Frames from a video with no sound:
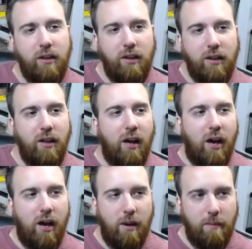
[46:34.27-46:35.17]
Mm-hmm.
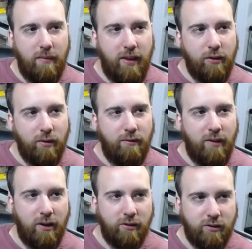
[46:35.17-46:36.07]
Um, that's what
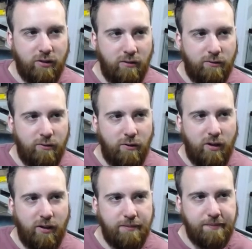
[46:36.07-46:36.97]
vitals
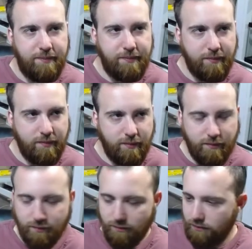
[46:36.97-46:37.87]
for. No, I'm
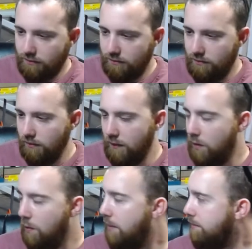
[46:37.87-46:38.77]
confused.
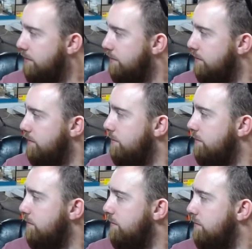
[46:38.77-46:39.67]
What? No,
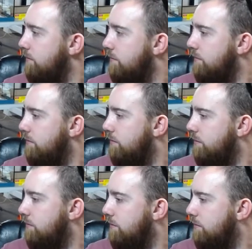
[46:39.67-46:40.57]
never mind.
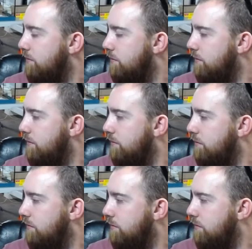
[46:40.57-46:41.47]
There's two
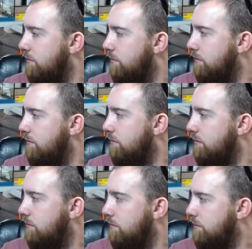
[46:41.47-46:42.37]
different plans close
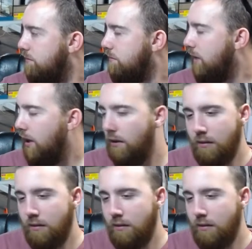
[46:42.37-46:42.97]
together. No. Oh.